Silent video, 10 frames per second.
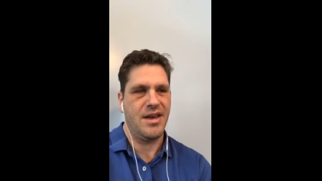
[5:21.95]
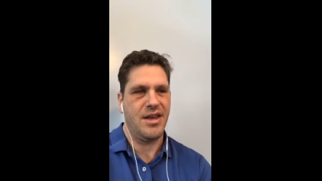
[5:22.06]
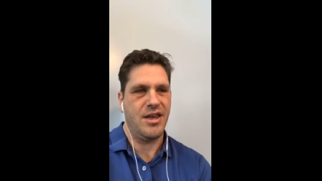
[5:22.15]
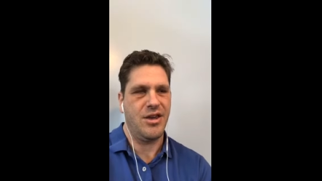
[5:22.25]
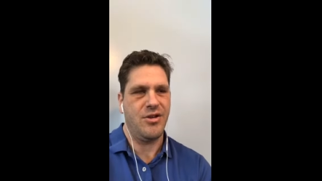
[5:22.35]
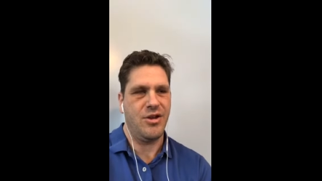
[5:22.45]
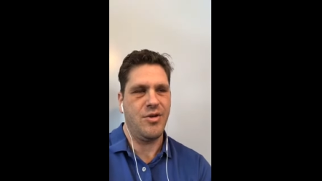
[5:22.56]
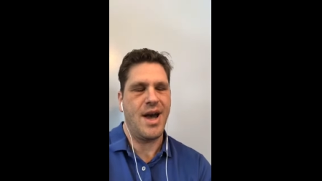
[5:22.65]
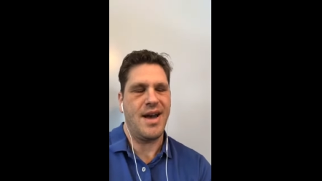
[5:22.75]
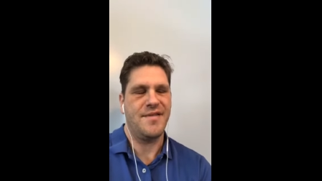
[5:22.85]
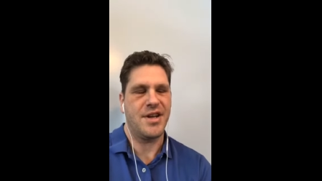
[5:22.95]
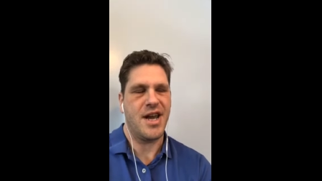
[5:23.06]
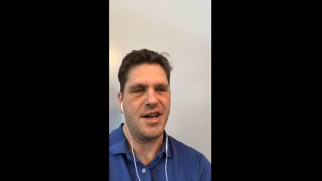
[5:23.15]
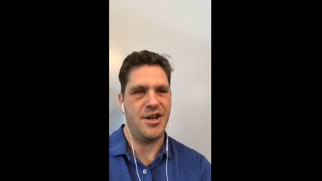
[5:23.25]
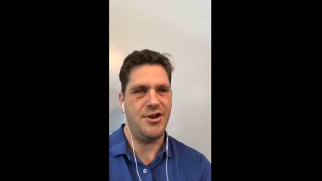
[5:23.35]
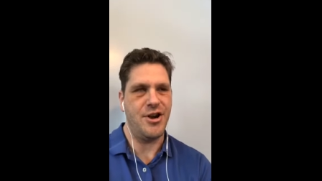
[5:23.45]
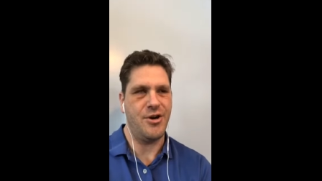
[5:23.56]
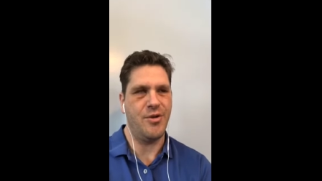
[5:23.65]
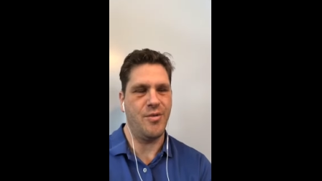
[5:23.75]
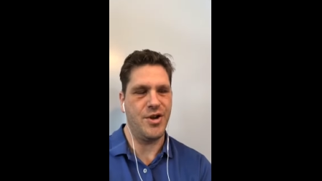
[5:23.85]
you have to kind of know
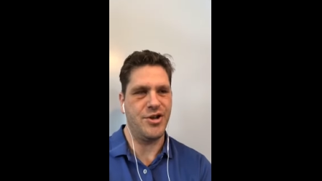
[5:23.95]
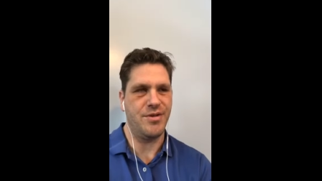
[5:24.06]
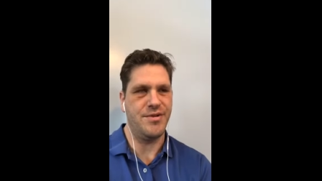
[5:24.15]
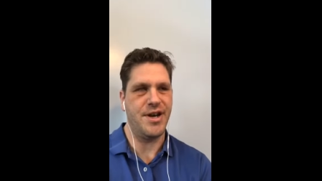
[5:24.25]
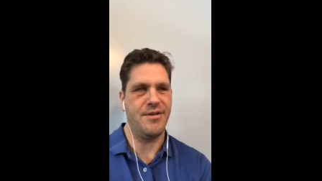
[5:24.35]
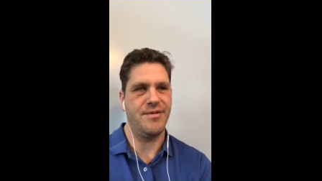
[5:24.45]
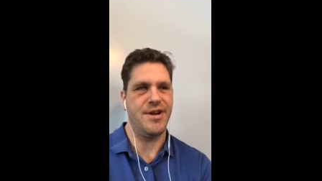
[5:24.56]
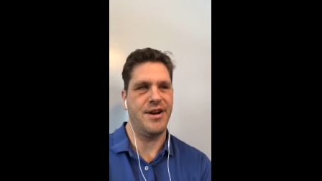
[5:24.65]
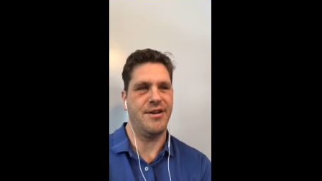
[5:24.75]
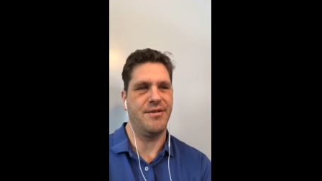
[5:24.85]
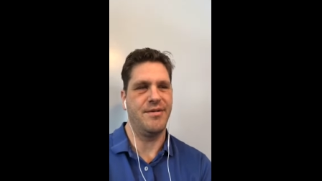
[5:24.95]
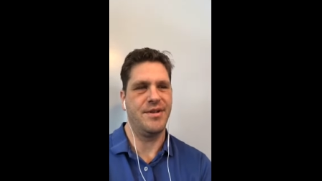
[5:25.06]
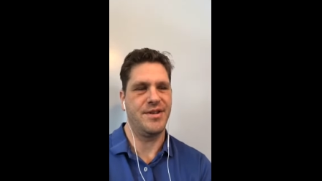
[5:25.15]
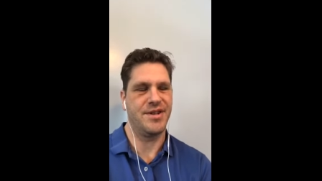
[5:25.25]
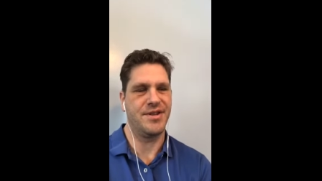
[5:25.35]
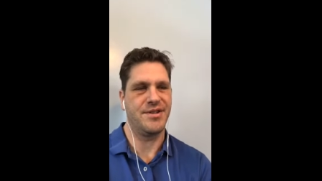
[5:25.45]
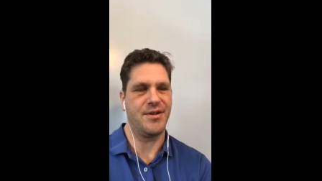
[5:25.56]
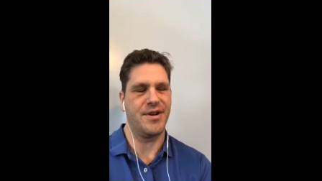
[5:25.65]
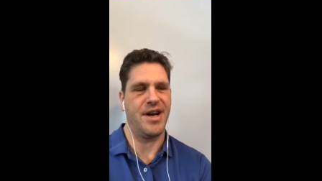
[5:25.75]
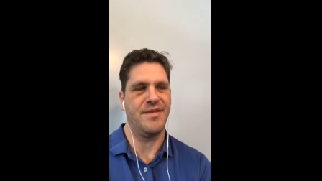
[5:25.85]
what you don't know to start
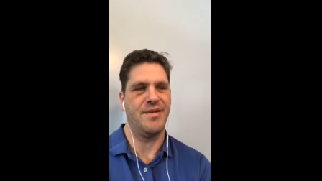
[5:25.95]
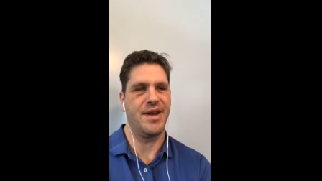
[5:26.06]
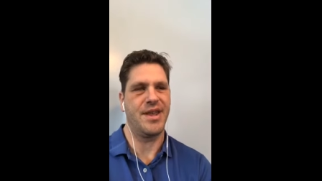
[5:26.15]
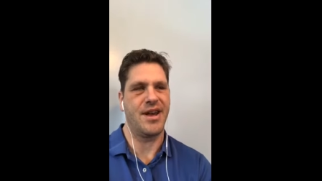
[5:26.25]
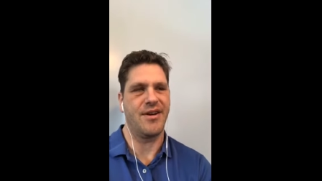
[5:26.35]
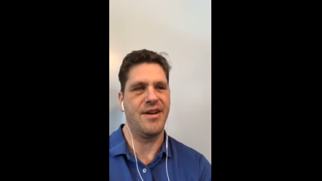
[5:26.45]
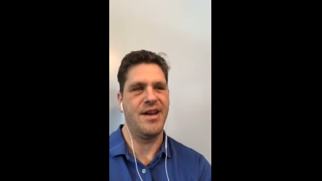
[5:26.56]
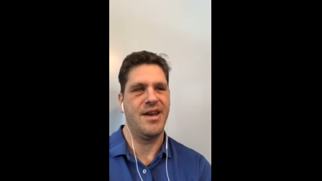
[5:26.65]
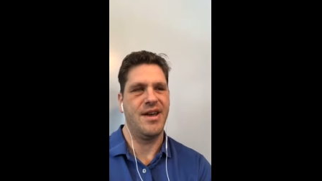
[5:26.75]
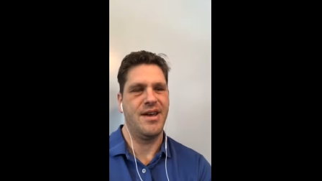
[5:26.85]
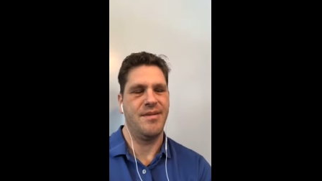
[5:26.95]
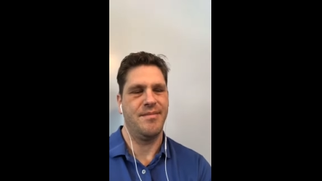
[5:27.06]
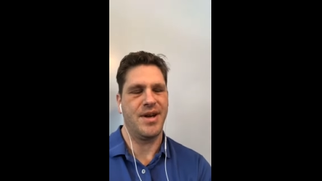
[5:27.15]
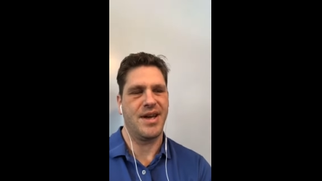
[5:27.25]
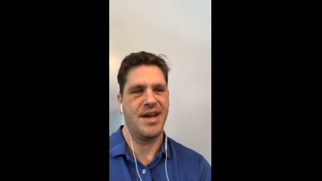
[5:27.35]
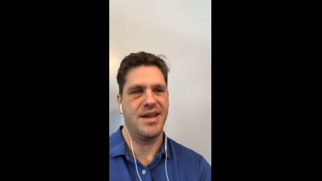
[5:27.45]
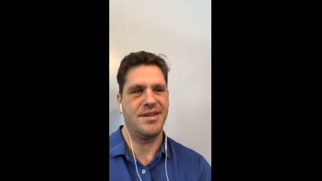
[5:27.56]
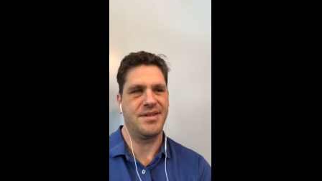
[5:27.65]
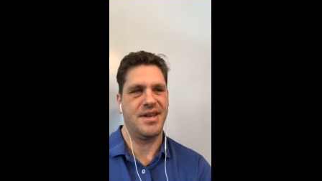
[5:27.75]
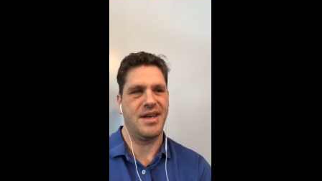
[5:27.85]
off with here,
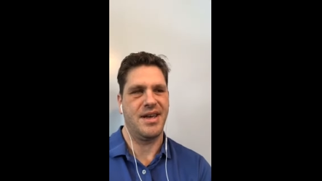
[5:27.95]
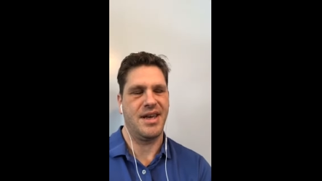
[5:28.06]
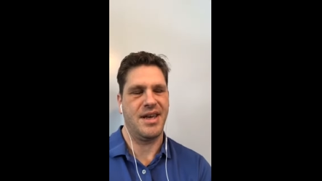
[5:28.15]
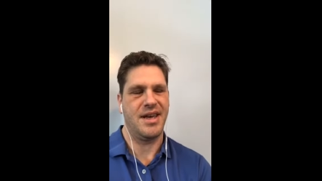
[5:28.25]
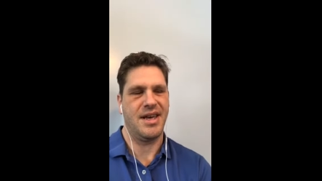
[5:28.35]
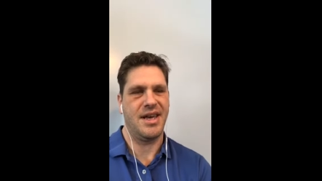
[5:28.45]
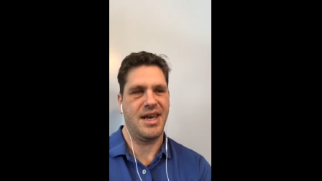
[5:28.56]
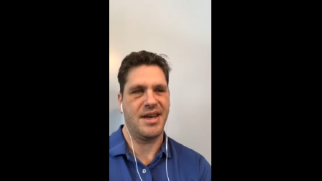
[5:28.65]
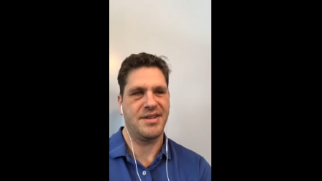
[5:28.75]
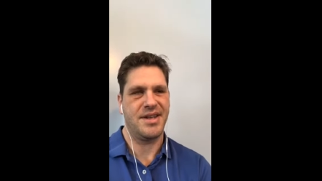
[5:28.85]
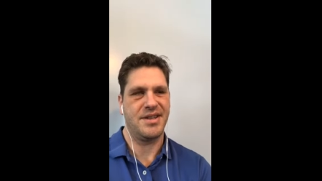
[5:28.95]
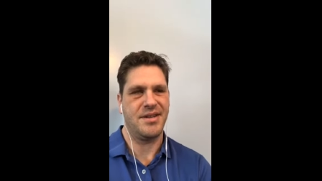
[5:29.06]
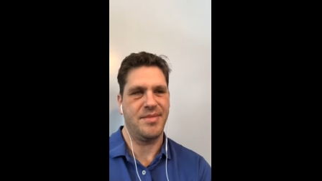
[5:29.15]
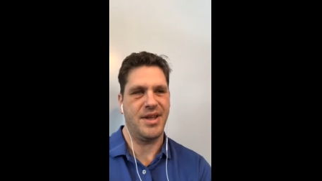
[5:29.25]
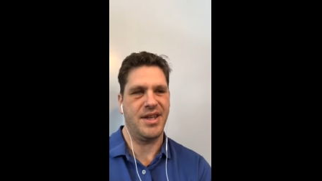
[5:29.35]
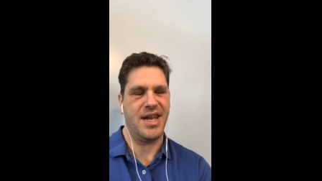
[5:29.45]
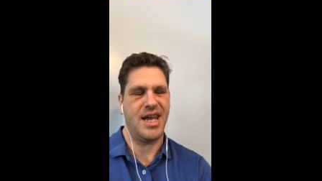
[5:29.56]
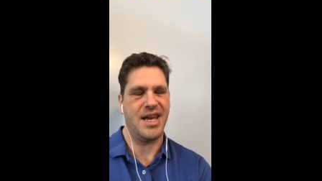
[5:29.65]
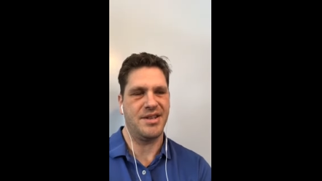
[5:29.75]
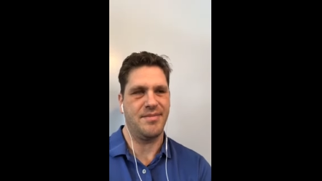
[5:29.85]
because accessibility
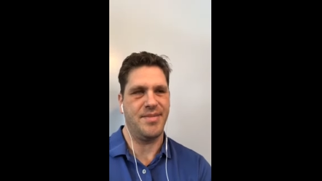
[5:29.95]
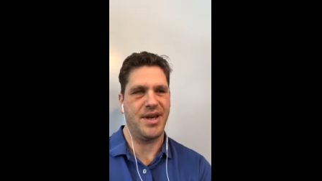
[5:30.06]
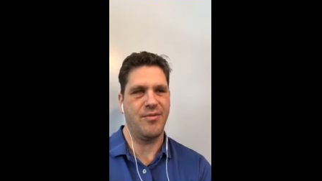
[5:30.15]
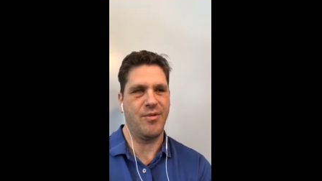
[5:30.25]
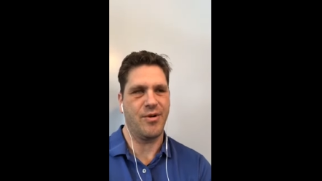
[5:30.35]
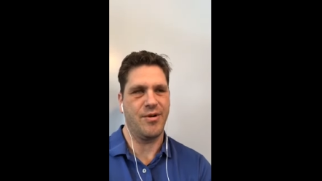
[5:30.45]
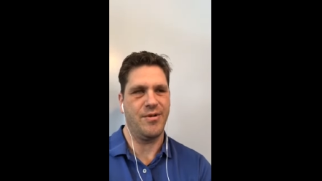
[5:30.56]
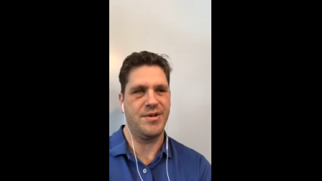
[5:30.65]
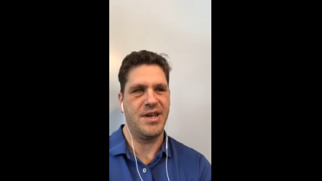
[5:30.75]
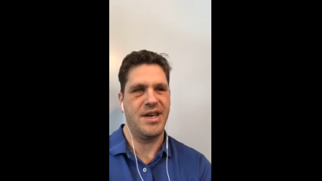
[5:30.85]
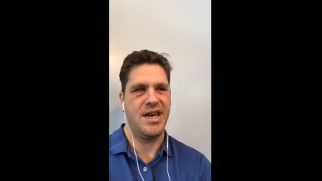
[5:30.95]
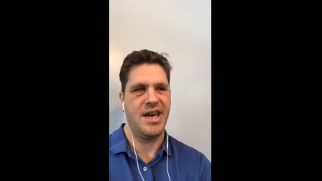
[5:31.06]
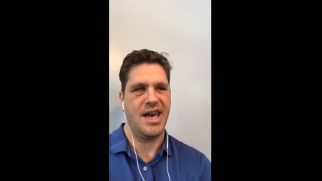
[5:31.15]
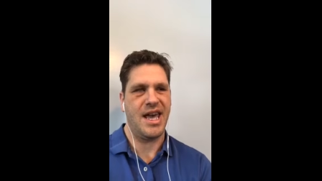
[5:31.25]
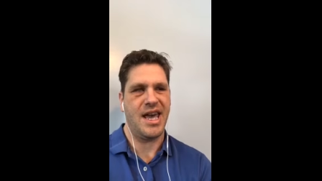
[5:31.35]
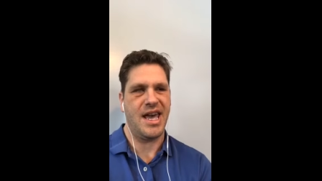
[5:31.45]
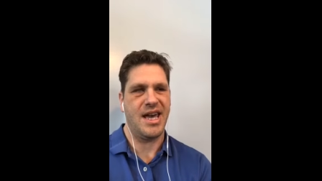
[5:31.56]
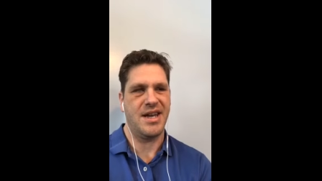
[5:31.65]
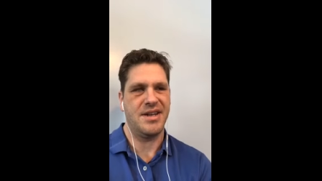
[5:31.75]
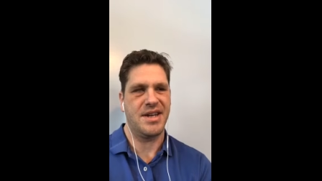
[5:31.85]
is a big world,
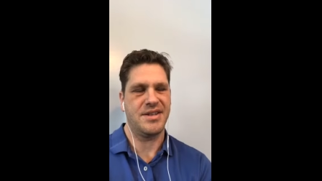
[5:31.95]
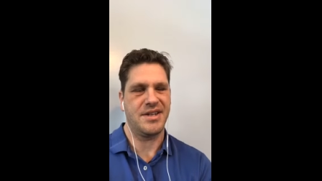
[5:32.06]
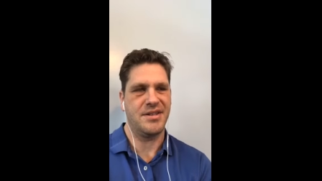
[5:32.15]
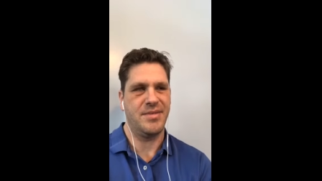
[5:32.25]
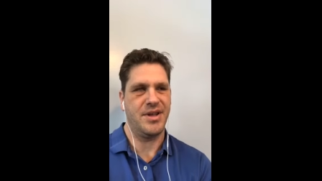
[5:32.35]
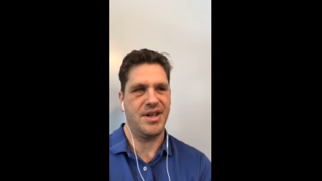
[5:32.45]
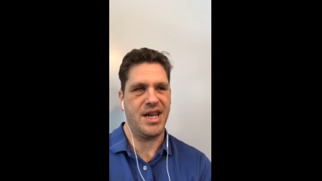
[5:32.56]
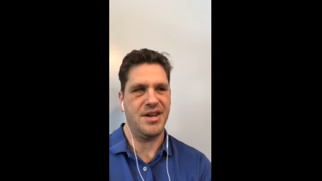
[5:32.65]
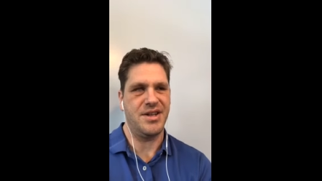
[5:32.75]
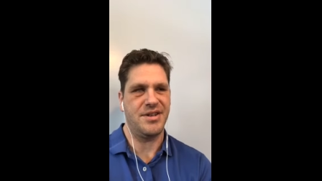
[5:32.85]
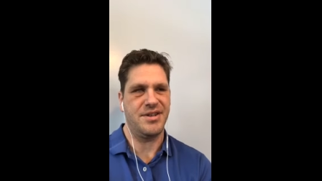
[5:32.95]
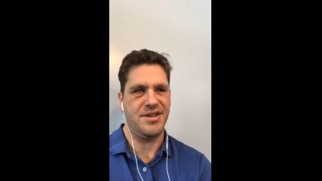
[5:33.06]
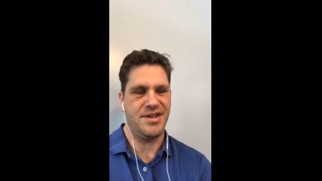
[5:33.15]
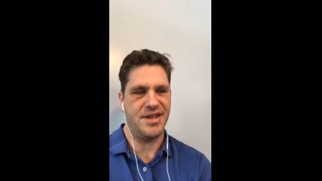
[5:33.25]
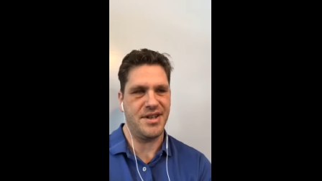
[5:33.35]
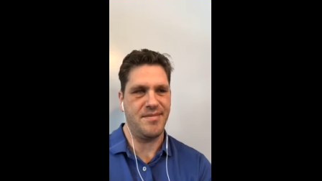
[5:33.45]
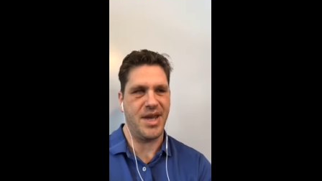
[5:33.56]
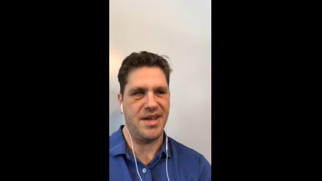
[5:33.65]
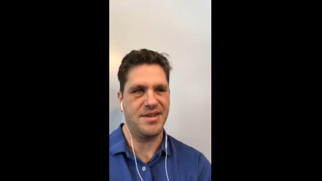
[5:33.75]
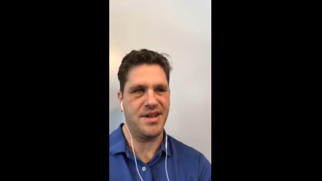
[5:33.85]
and accessibility just doesn't
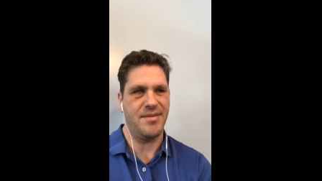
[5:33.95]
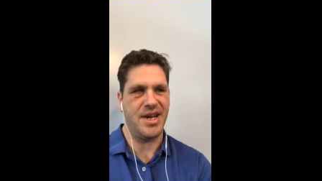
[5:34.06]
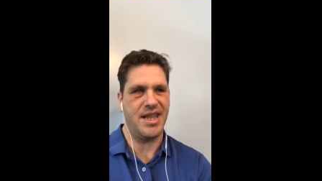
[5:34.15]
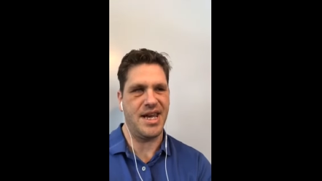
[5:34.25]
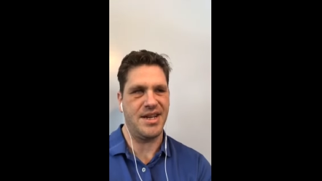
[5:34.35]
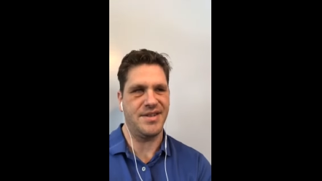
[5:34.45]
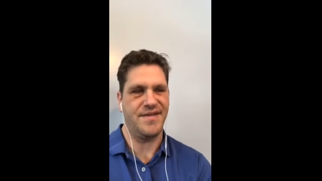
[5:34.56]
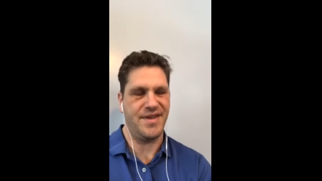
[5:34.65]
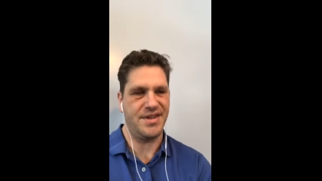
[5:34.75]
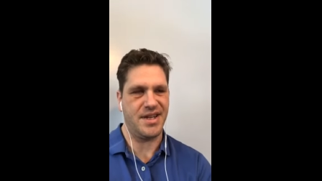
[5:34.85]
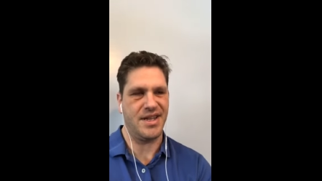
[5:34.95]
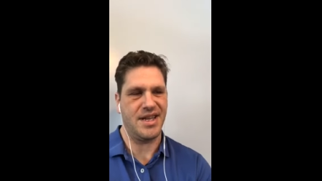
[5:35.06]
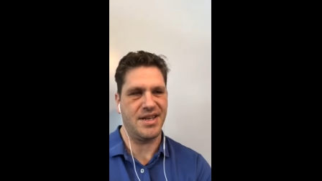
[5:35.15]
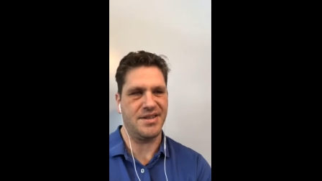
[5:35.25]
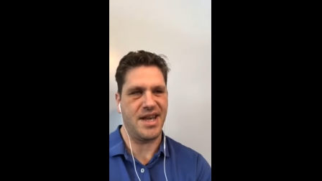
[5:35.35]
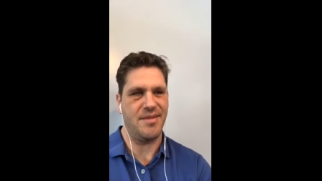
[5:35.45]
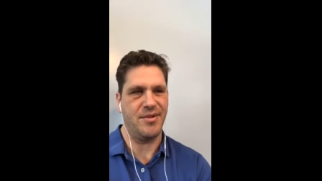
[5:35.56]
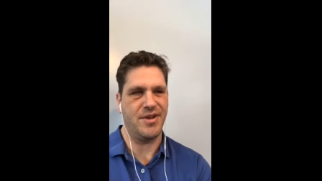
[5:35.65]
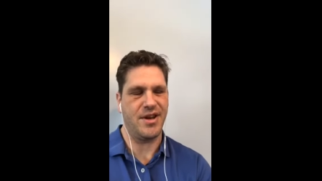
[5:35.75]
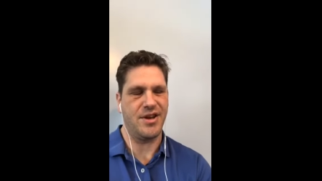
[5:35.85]
mean somebody that is physically
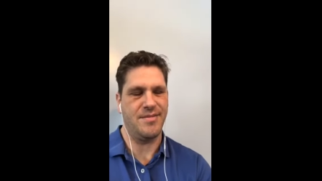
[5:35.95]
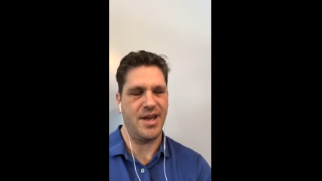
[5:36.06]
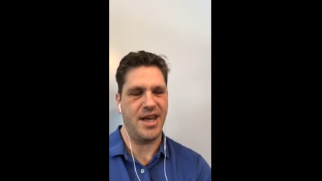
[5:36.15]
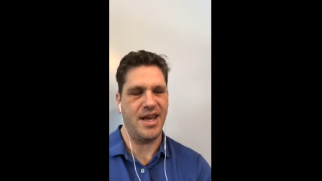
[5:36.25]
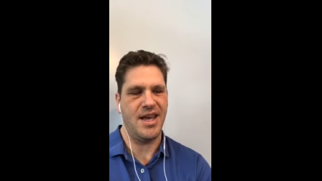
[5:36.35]
disabled. It could be,